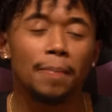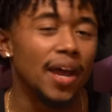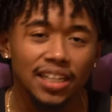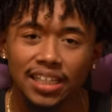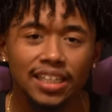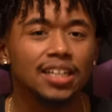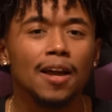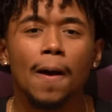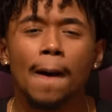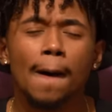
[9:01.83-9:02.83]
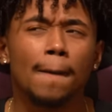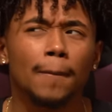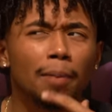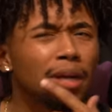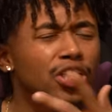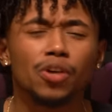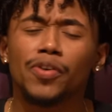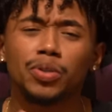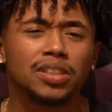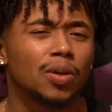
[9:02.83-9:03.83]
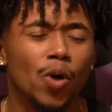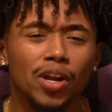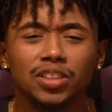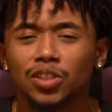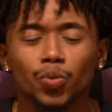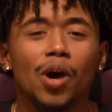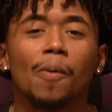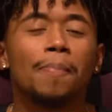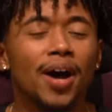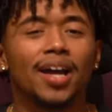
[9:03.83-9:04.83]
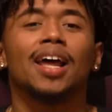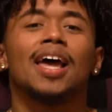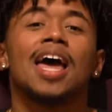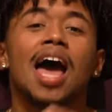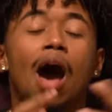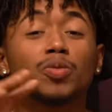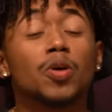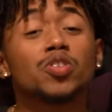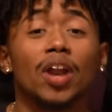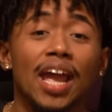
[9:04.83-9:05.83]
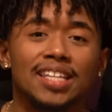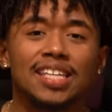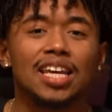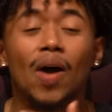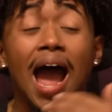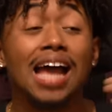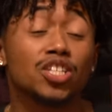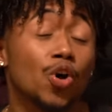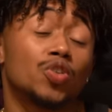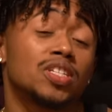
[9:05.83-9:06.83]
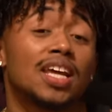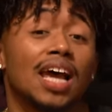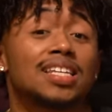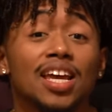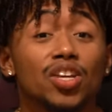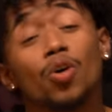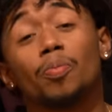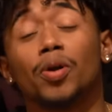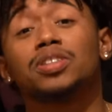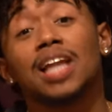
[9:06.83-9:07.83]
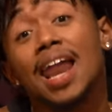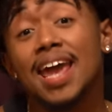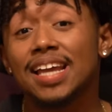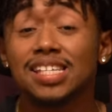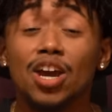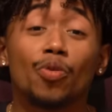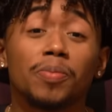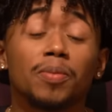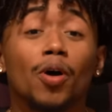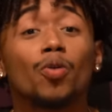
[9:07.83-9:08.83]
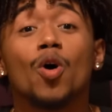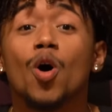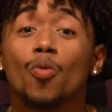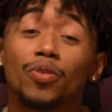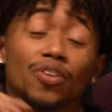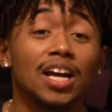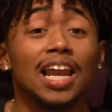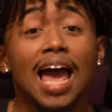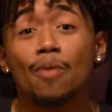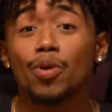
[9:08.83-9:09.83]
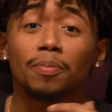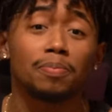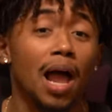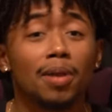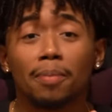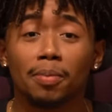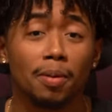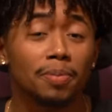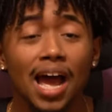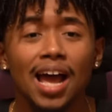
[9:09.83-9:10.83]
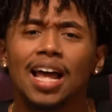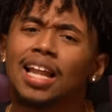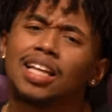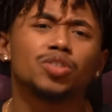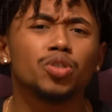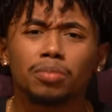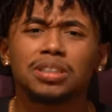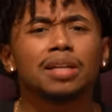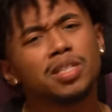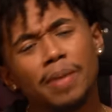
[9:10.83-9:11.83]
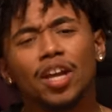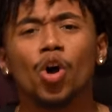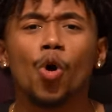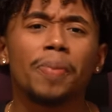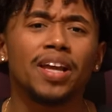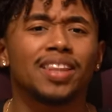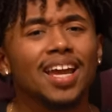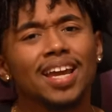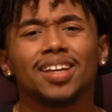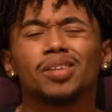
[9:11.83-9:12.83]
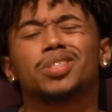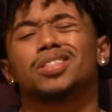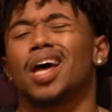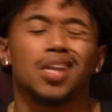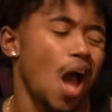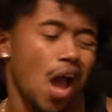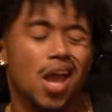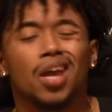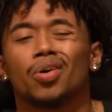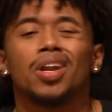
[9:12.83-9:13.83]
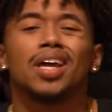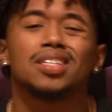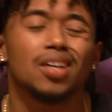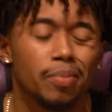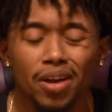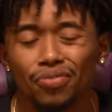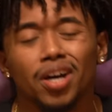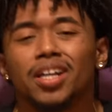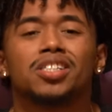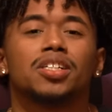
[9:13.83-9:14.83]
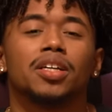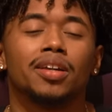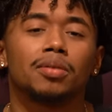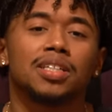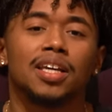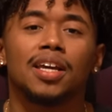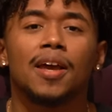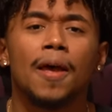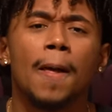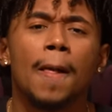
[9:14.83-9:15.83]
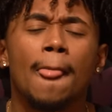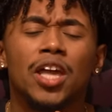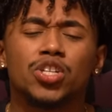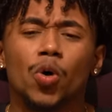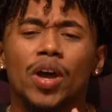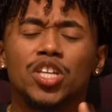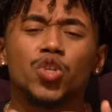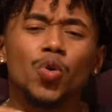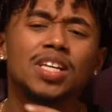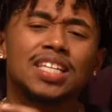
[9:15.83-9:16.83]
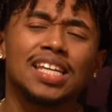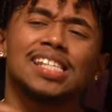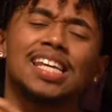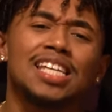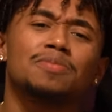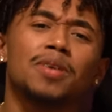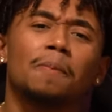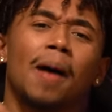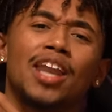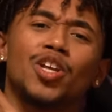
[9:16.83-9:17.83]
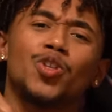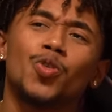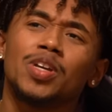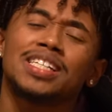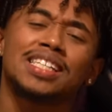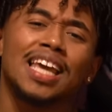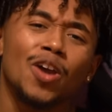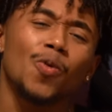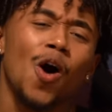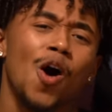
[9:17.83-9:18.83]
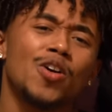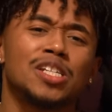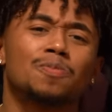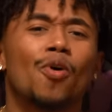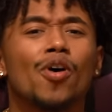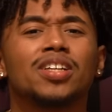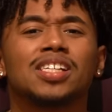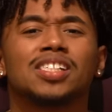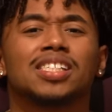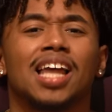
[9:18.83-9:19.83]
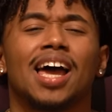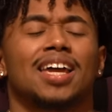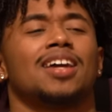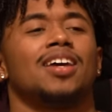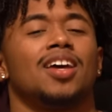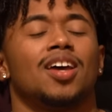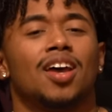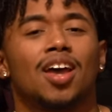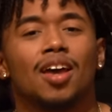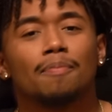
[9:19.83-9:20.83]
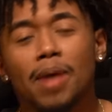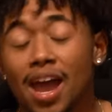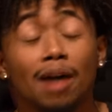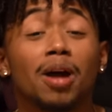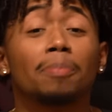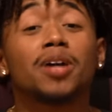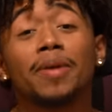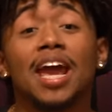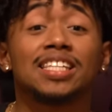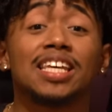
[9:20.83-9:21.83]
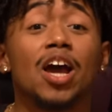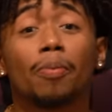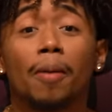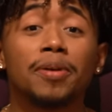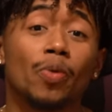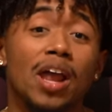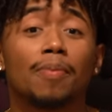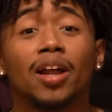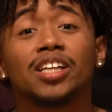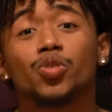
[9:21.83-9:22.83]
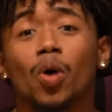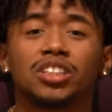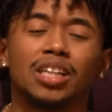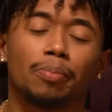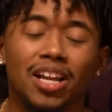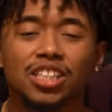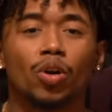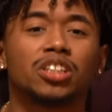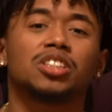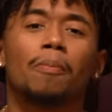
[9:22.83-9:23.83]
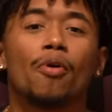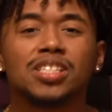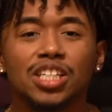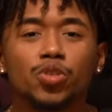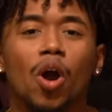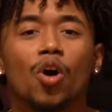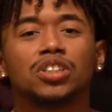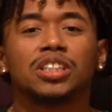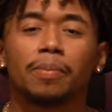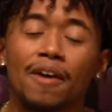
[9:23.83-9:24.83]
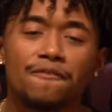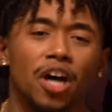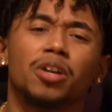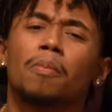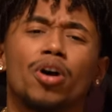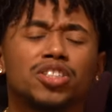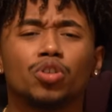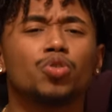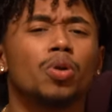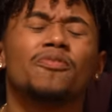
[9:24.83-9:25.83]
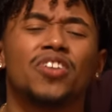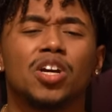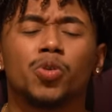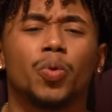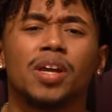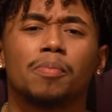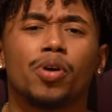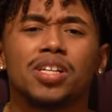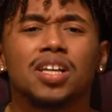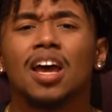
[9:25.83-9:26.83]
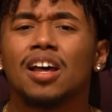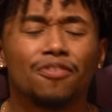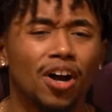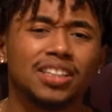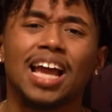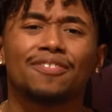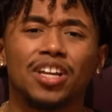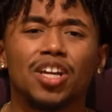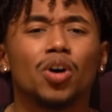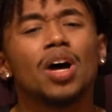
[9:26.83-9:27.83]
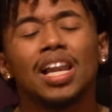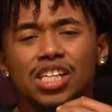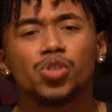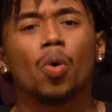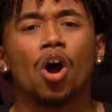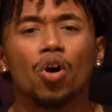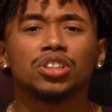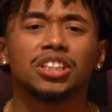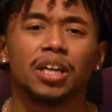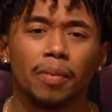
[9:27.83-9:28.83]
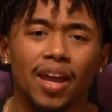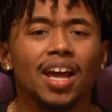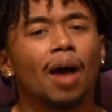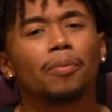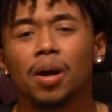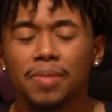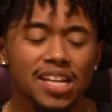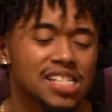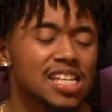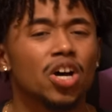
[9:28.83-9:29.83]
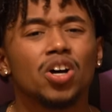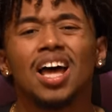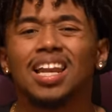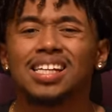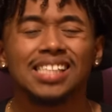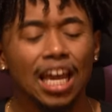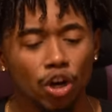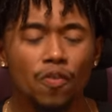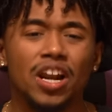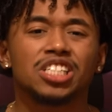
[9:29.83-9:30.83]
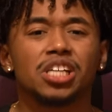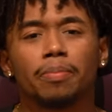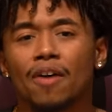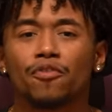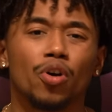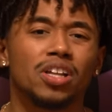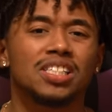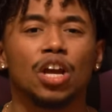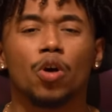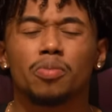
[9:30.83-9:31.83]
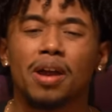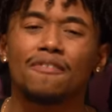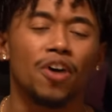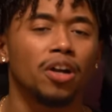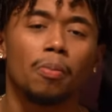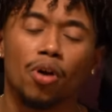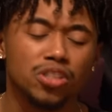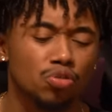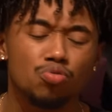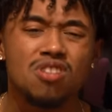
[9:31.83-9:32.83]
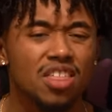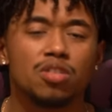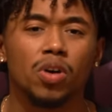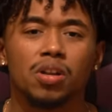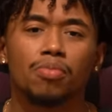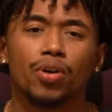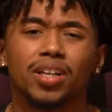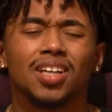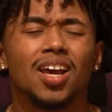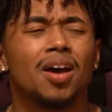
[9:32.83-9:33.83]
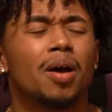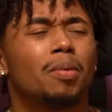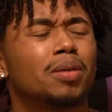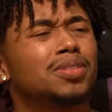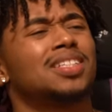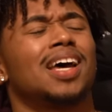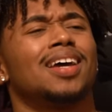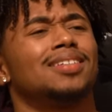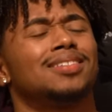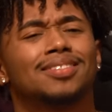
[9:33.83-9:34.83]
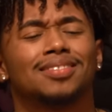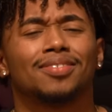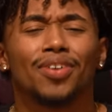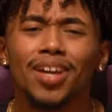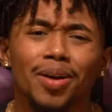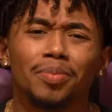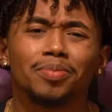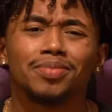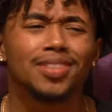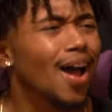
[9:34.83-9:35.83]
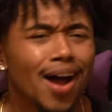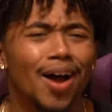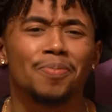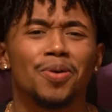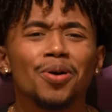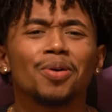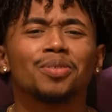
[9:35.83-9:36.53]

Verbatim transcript: Bentley. Um, I'm not sure if it was someone else as well, but I was supposed to go to ATL. I told Cid, I said, yo, bro, slide to ATL with me, bro we finna collab with blah, blah, blah, blah, blah. you know what I'm saying? Let's make it a whole big thing. He was just like, nah, I ain't going to ATL, man. Fuck that shit. You know what I'm saying? So as soon as he sees me about to do this thing with all these boys, he's just like, man, I'm, coming to ATL, bro. Be ready, bro. Let's do our shit, bro. Let's crush them boys. Let's do our own shit, man. Fuck them boys. Don't do them video with them boys. Fuck that video. Let's do our own shit, man. I'm coming to ATL. Let's take over that shit, man. Florida take over, man. Fuck them boys. Don't do nothing with them boys. But I'm just like, fam, nah, bro.